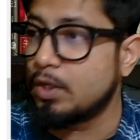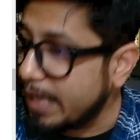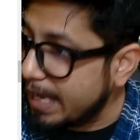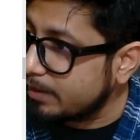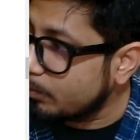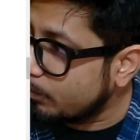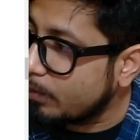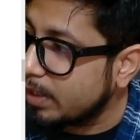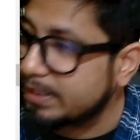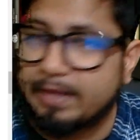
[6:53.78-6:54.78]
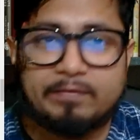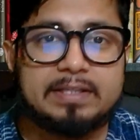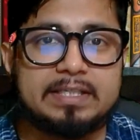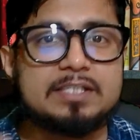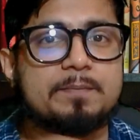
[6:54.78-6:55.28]
and what
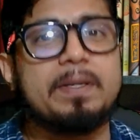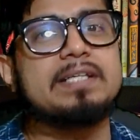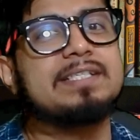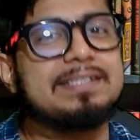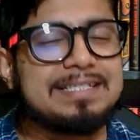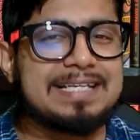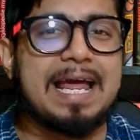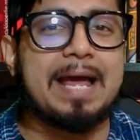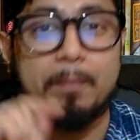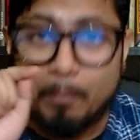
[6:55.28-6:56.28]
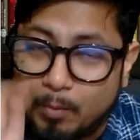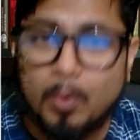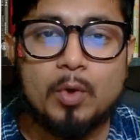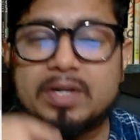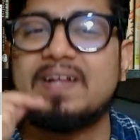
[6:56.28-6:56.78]
everything is placed in this lab
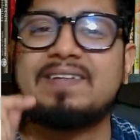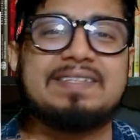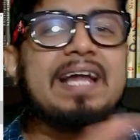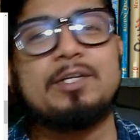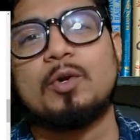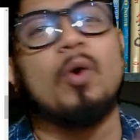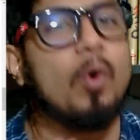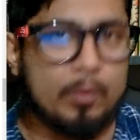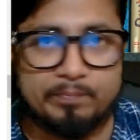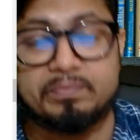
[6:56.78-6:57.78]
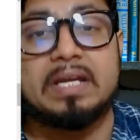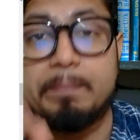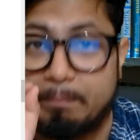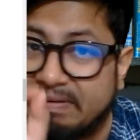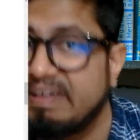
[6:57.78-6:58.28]
more than your home.
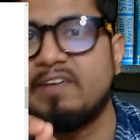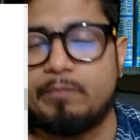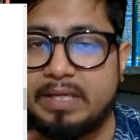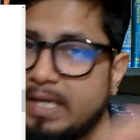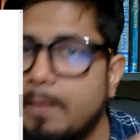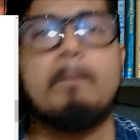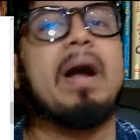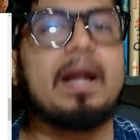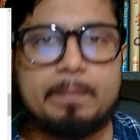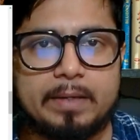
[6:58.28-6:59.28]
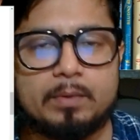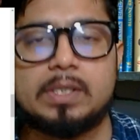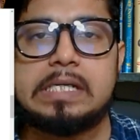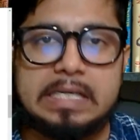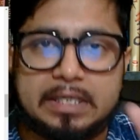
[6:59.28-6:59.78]
Believe me, mark my
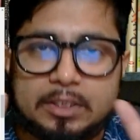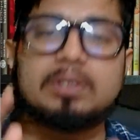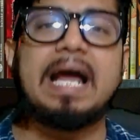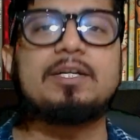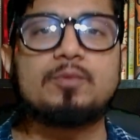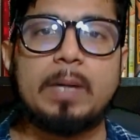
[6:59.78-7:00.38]
word so that's